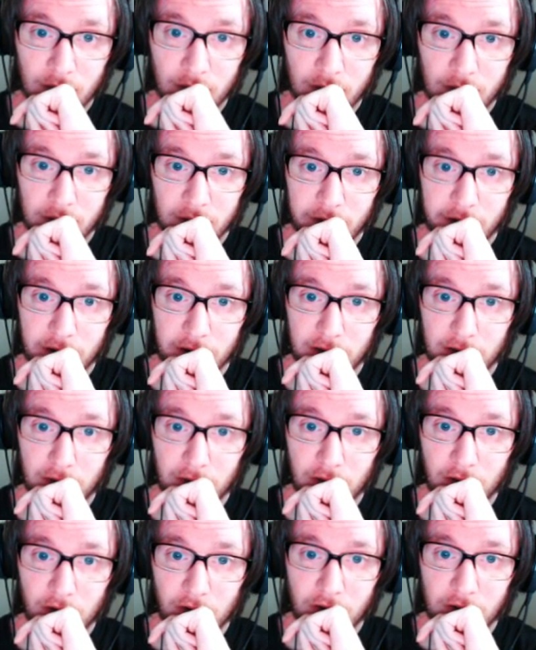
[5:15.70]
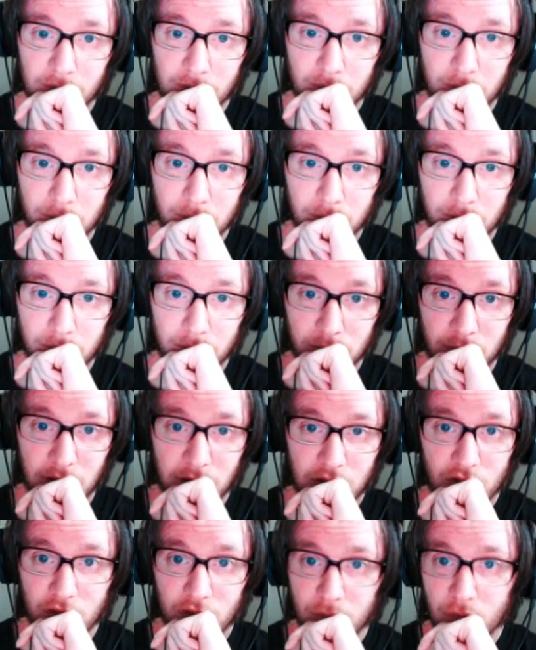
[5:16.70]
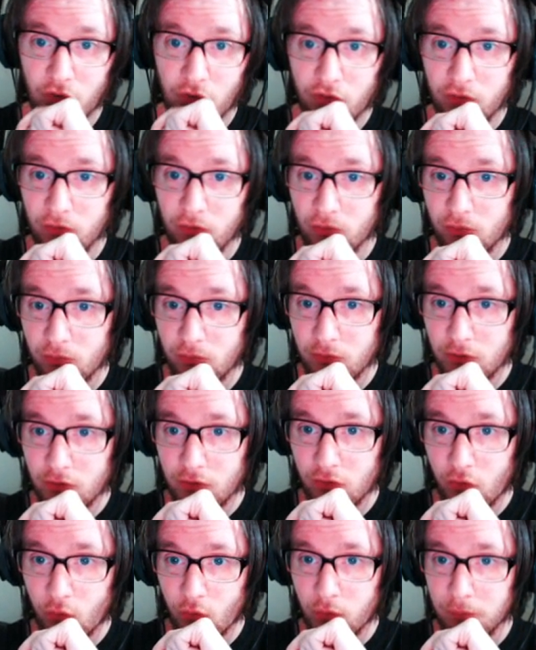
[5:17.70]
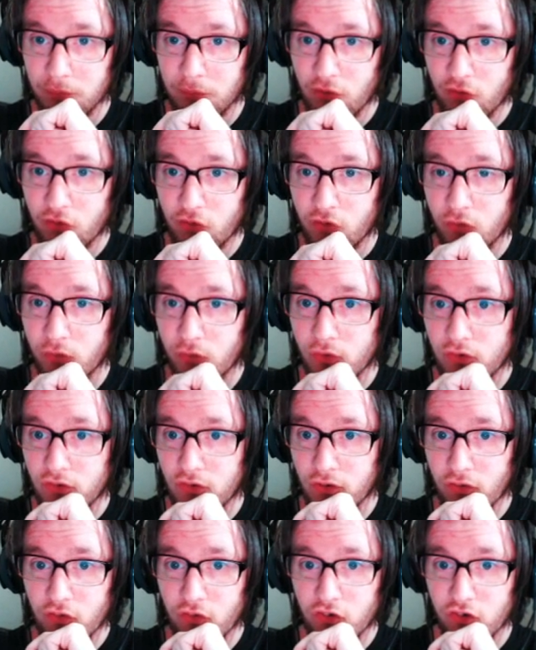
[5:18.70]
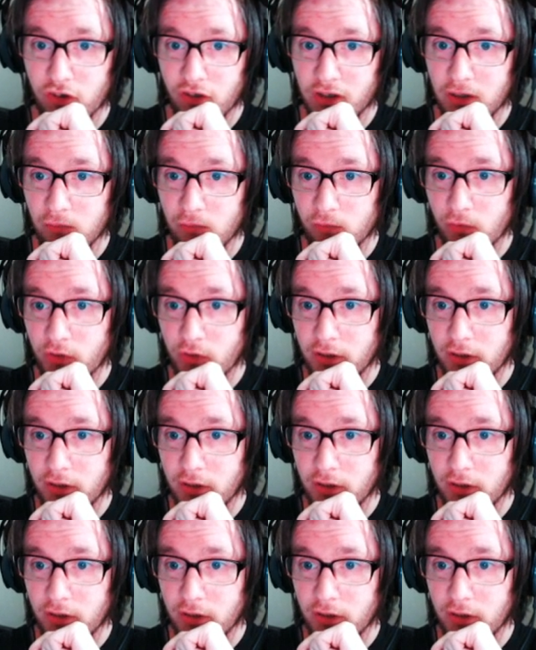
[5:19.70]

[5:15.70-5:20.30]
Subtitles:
And actually, I'm just going to swap this to just chatting.